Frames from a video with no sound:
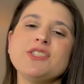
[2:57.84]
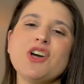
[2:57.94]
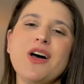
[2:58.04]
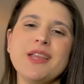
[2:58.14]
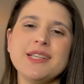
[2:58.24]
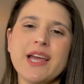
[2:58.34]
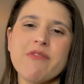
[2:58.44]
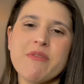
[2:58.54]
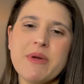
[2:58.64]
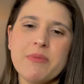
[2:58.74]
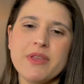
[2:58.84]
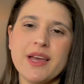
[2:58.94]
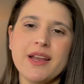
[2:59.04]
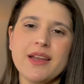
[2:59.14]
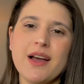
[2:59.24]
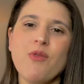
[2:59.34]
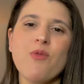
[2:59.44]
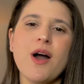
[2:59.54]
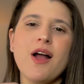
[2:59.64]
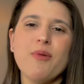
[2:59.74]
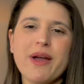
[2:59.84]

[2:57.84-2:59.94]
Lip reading: so on that day, I remember that while my